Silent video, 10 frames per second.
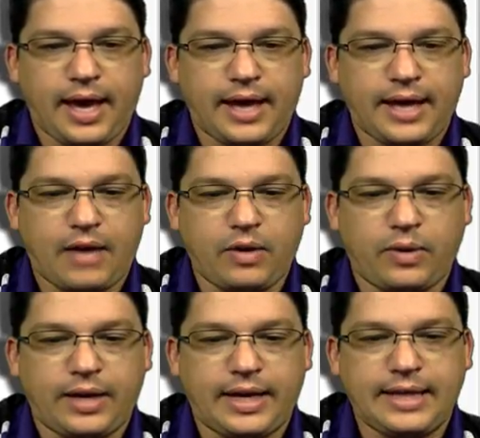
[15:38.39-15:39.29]
And now I
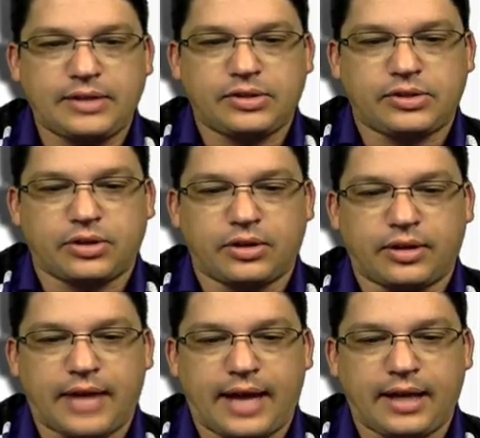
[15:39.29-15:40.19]
want to
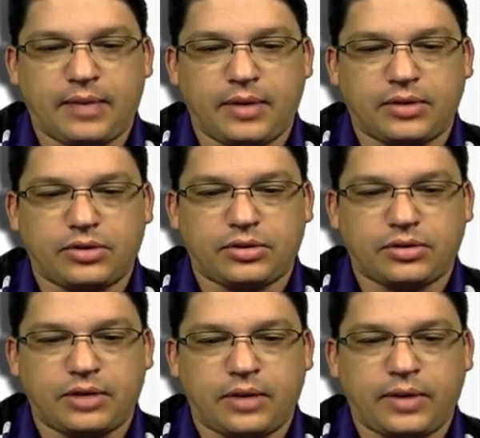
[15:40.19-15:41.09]
insert that image.
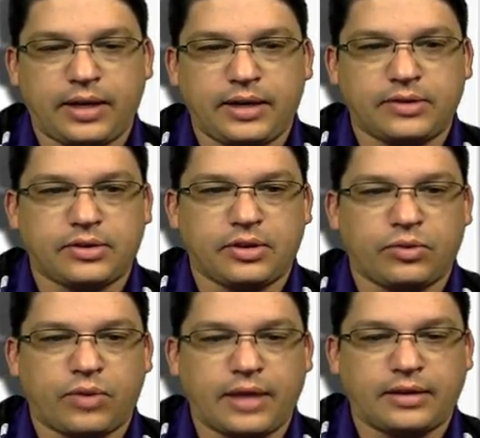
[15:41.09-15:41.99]
And I want to insert it
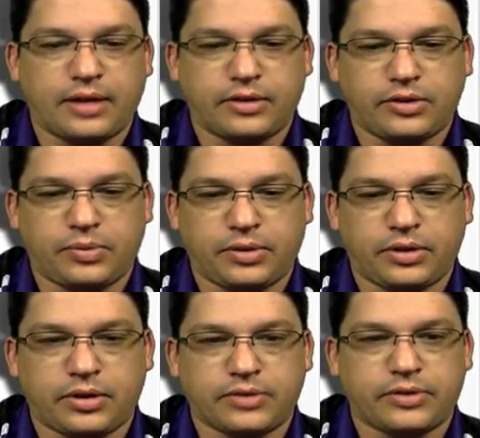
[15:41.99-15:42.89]
right there. So you put the
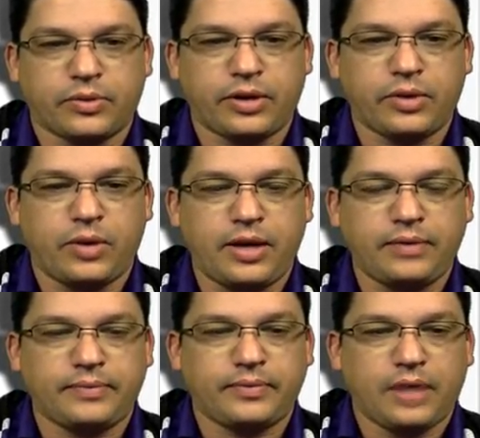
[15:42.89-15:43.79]
cursor where you want.
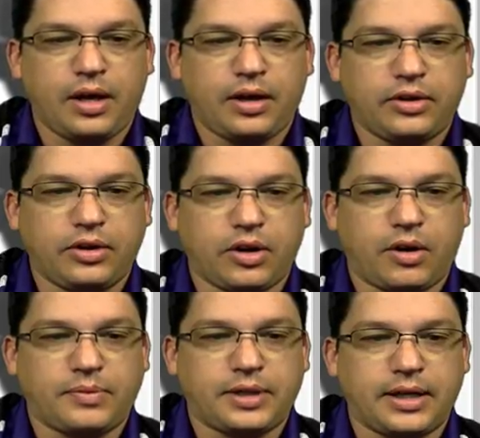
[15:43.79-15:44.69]
You go
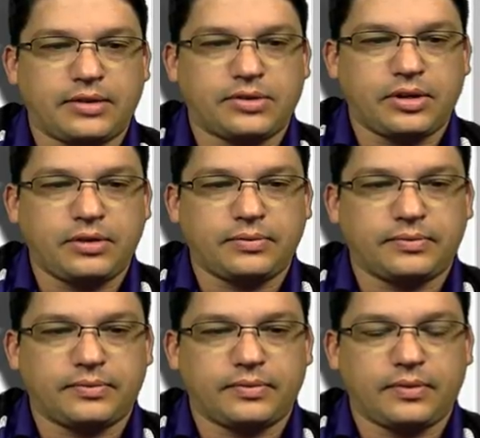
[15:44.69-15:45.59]
up to Insert,
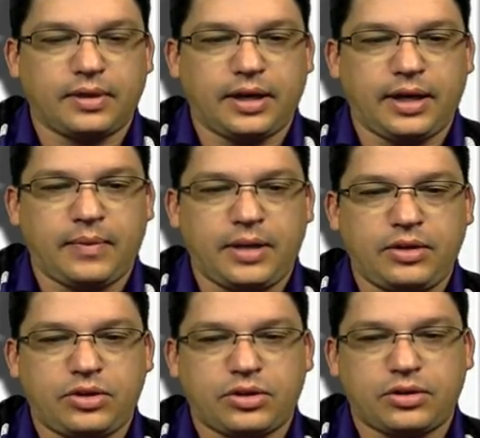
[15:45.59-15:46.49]

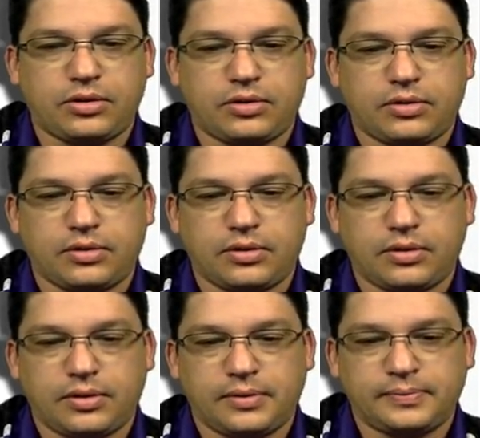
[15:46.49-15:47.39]
Image.
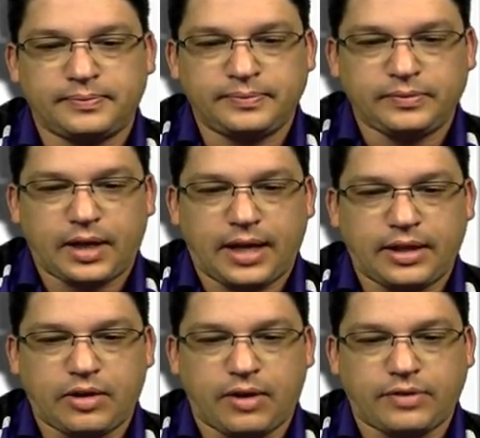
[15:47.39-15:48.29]
And
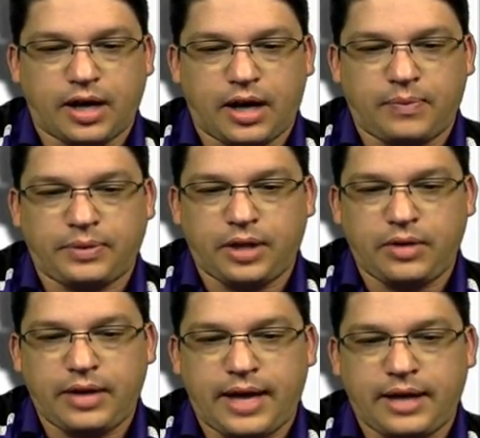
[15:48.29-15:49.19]
then you have to
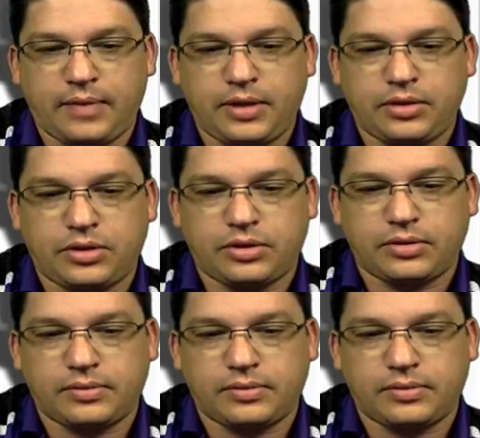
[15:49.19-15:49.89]
upload that image.